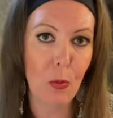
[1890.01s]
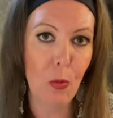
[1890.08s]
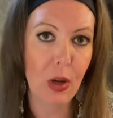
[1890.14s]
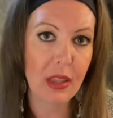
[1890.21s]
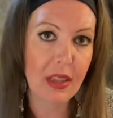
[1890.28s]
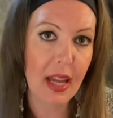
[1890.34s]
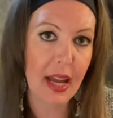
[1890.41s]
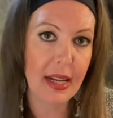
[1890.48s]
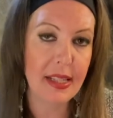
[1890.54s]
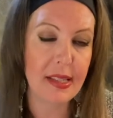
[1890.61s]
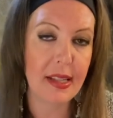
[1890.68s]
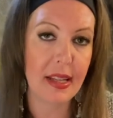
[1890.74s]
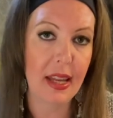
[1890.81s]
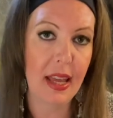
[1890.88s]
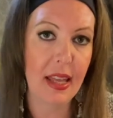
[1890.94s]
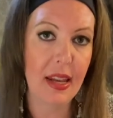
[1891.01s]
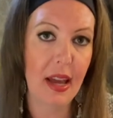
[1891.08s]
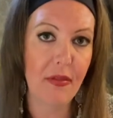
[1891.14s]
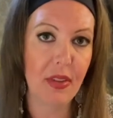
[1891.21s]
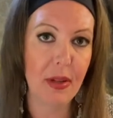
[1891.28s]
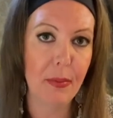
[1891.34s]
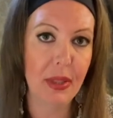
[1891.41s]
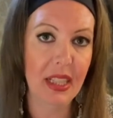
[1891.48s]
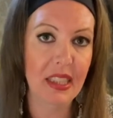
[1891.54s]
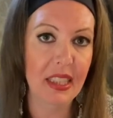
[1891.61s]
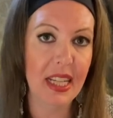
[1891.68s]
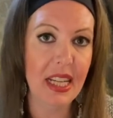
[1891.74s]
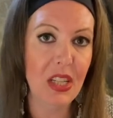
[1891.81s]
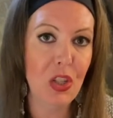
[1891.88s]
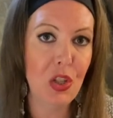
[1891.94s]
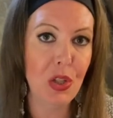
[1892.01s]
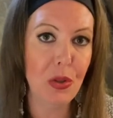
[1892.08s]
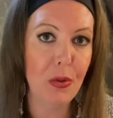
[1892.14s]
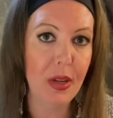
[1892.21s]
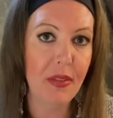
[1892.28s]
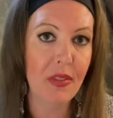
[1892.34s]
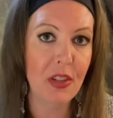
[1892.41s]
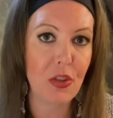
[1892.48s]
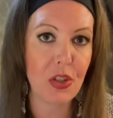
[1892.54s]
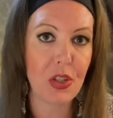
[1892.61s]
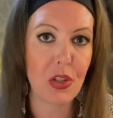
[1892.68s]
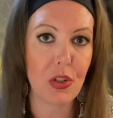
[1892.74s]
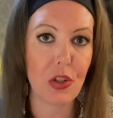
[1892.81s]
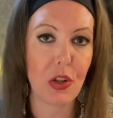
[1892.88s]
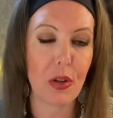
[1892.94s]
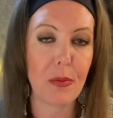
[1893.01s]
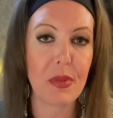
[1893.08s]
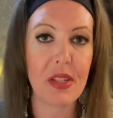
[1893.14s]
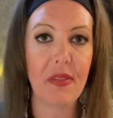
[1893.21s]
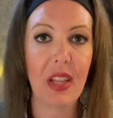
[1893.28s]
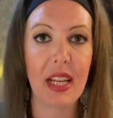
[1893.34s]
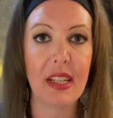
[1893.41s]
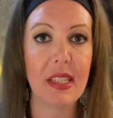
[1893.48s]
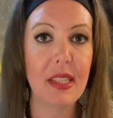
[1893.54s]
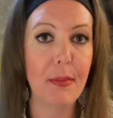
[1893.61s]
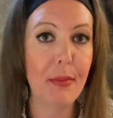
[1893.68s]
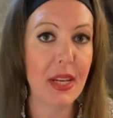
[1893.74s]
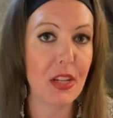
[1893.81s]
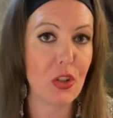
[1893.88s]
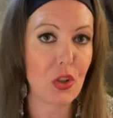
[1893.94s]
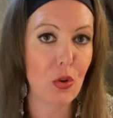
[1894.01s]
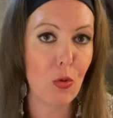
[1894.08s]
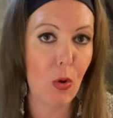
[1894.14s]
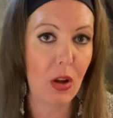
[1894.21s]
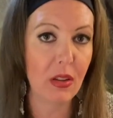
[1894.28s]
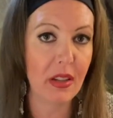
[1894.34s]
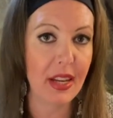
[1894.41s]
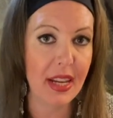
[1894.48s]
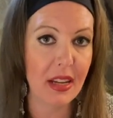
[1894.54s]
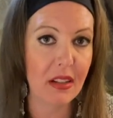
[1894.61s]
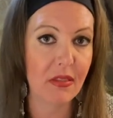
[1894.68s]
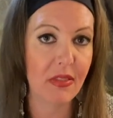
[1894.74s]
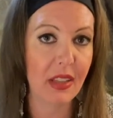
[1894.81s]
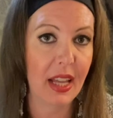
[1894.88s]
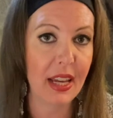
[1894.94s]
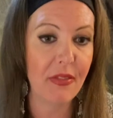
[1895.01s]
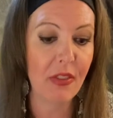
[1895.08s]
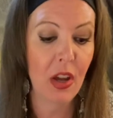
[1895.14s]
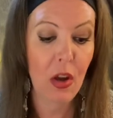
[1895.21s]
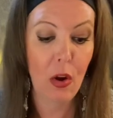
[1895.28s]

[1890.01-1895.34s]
what that is going to inevitably lead to, even just in terms of like a diminished quality of life.